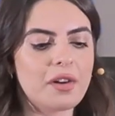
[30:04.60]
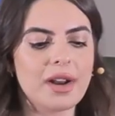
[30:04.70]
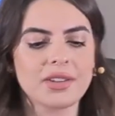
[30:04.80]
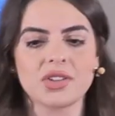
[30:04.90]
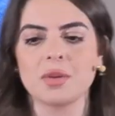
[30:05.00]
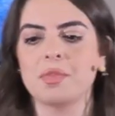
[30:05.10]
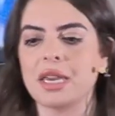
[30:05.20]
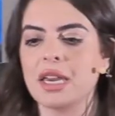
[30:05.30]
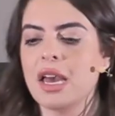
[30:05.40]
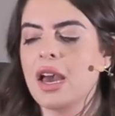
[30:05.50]
for us to
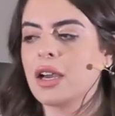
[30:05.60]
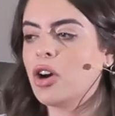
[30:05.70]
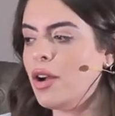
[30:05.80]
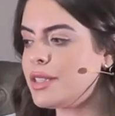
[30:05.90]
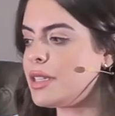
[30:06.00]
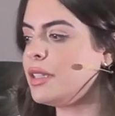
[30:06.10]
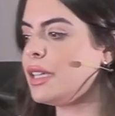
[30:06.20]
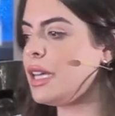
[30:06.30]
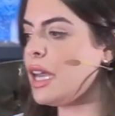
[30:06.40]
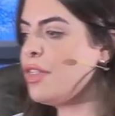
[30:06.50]
be
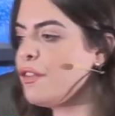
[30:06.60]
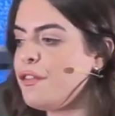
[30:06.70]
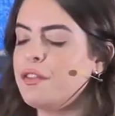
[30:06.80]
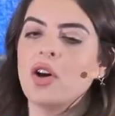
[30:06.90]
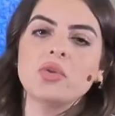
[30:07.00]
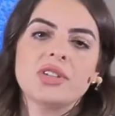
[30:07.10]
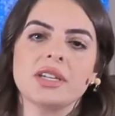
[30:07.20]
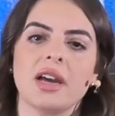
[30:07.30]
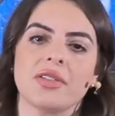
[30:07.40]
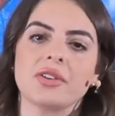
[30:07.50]
constantly in the flow
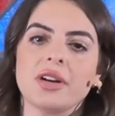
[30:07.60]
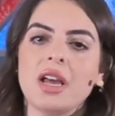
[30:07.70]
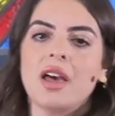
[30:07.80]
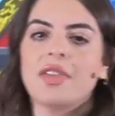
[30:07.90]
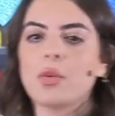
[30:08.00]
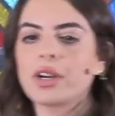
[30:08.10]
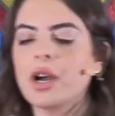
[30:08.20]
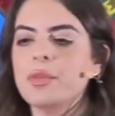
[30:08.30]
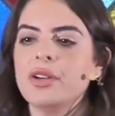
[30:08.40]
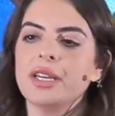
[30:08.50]
together, that we're
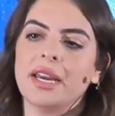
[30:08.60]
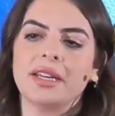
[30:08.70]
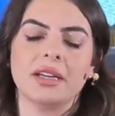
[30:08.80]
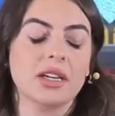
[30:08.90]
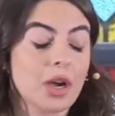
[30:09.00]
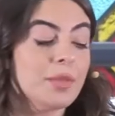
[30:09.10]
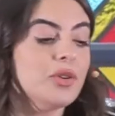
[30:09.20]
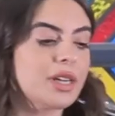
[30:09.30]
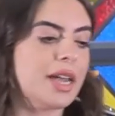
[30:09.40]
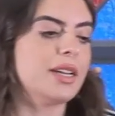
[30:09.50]
communicating,
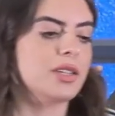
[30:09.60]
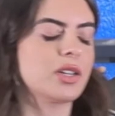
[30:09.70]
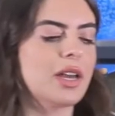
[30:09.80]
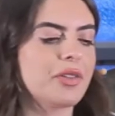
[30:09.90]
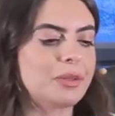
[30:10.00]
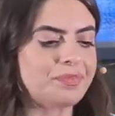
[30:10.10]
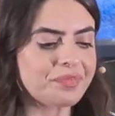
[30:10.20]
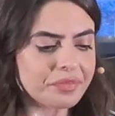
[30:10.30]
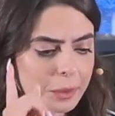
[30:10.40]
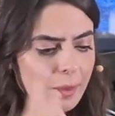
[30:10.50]
communicating together.
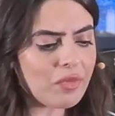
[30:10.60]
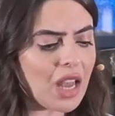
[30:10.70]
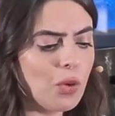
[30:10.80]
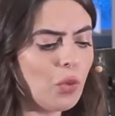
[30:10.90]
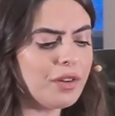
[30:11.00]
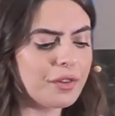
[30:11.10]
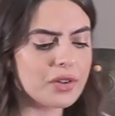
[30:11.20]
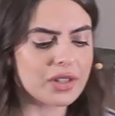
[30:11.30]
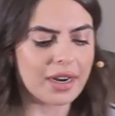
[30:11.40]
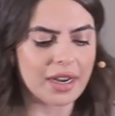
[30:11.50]
And one
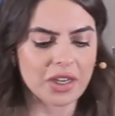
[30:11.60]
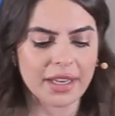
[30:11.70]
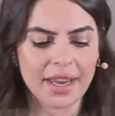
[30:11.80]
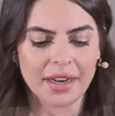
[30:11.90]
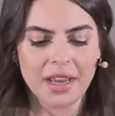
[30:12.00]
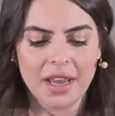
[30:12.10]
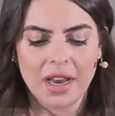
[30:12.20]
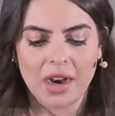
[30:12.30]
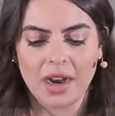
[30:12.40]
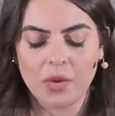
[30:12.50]
verse that, again,
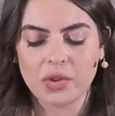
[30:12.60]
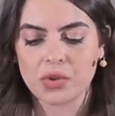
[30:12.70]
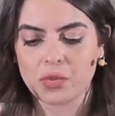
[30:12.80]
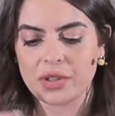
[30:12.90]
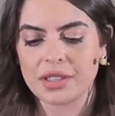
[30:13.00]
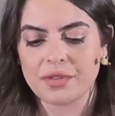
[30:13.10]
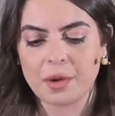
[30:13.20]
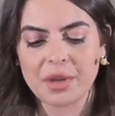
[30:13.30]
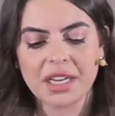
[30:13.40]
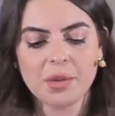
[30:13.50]
uh, was, was
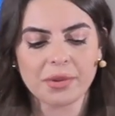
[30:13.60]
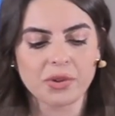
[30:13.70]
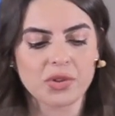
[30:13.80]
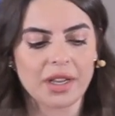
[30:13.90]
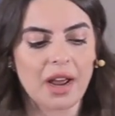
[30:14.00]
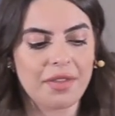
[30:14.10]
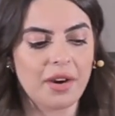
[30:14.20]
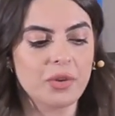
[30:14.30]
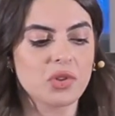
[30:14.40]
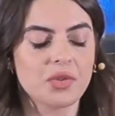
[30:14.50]
from Hebrews that I
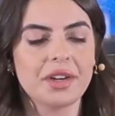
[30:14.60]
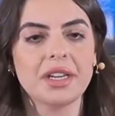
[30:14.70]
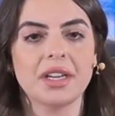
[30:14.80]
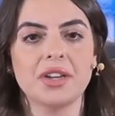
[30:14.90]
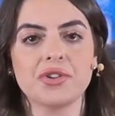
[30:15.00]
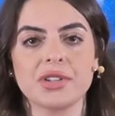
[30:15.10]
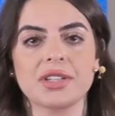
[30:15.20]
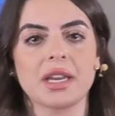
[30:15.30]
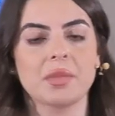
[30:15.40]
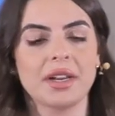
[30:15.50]
thought it was very
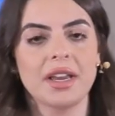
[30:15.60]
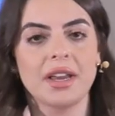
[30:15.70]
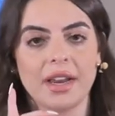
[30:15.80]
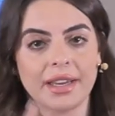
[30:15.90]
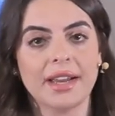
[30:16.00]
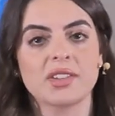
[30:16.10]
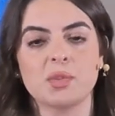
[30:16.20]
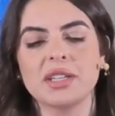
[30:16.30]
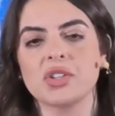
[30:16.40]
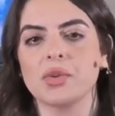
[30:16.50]
interesting, but again,
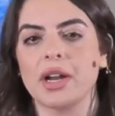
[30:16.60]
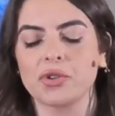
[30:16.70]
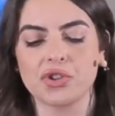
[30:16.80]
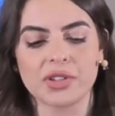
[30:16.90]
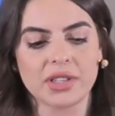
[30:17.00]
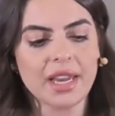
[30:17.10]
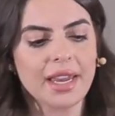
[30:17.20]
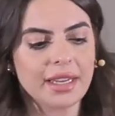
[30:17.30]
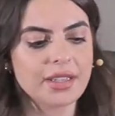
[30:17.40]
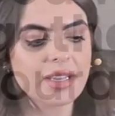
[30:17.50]
speaks to what I was just saying. It